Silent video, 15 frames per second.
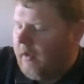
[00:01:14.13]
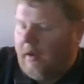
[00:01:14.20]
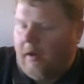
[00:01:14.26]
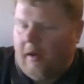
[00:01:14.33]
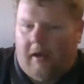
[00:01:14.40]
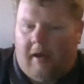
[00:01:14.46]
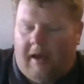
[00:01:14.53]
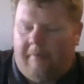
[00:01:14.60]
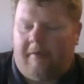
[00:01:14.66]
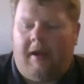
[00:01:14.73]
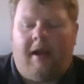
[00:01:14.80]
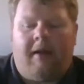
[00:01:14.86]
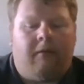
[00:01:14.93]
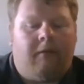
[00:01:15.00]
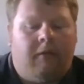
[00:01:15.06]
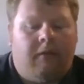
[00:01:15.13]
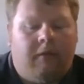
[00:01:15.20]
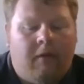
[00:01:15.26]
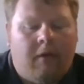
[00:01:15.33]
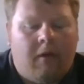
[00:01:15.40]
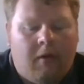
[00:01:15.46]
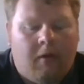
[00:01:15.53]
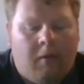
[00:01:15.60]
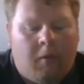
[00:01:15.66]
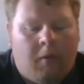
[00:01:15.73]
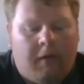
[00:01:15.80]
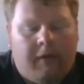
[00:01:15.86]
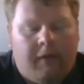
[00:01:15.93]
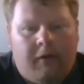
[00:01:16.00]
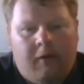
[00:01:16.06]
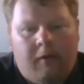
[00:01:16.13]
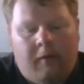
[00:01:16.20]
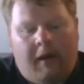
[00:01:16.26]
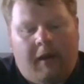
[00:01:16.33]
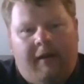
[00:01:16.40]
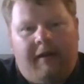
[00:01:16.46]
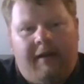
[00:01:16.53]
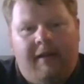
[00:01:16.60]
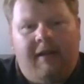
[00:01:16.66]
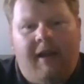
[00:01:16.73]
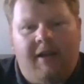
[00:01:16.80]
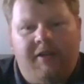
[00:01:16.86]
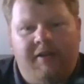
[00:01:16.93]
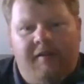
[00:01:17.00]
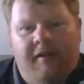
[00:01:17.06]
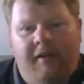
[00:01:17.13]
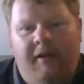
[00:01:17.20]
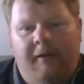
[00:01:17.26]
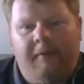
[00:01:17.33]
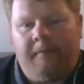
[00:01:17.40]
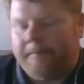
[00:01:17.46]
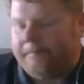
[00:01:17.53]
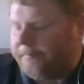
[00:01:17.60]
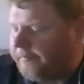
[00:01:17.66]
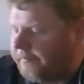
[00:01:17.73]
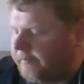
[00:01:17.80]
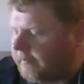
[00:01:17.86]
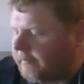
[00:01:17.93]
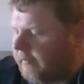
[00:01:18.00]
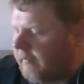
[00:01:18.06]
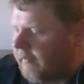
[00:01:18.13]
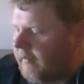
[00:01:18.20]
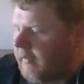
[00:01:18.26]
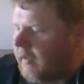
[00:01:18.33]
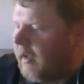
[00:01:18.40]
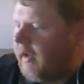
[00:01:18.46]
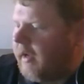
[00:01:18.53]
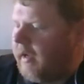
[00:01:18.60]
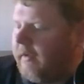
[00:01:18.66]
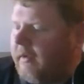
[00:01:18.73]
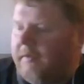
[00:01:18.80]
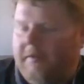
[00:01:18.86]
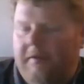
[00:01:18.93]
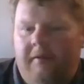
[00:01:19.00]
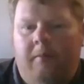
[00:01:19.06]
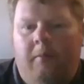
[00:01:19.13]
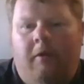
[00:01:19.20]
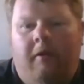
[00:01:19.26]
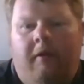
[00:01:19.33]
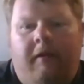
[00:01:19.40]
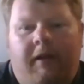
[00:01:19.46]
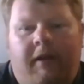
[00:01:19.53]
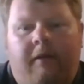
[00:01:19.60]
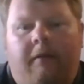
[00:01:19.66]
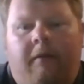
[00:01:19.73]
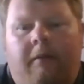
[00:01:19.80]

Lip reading: I've got one of the new LED gauges here, and this is one of the